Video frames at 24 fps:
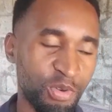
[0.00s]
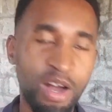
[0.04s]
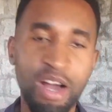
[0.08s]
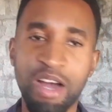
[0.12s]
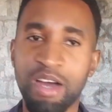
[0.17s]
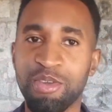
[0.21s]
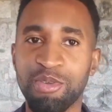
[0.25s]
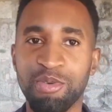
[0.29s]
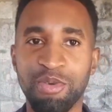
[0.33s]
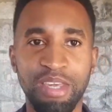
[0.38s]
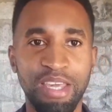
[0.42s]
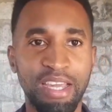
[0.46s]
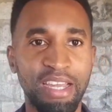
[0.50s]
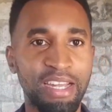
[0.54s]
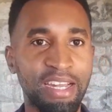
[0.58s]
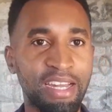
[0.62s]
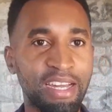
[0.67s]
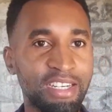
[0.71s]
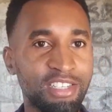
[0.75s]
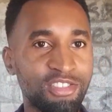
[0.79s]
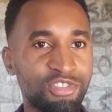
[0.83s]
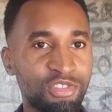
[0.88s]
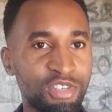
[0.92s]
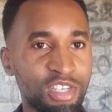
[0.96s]
how you can
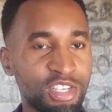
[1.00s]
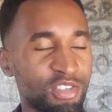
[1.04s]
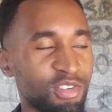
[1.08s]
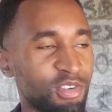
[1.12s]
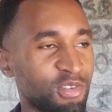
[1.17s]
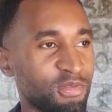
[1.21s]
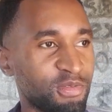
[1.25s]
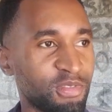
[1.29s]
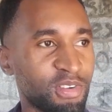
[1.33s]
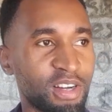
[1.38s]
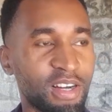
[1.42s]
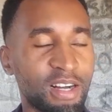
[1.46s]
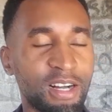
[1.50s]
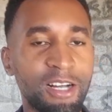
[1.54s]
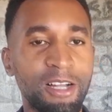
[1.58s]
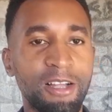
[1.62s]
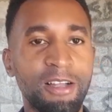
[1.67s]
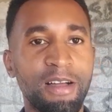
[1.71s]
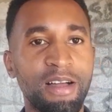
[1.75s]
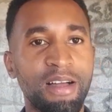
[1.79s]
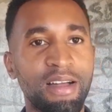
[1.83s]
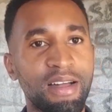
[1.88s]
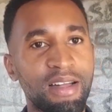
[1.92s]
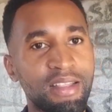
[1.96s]
get rid of
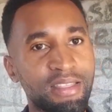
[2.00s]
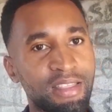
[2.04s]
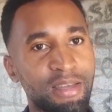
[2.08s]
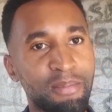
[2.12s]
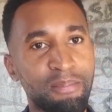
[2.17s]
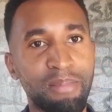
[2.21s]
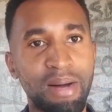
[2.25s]
the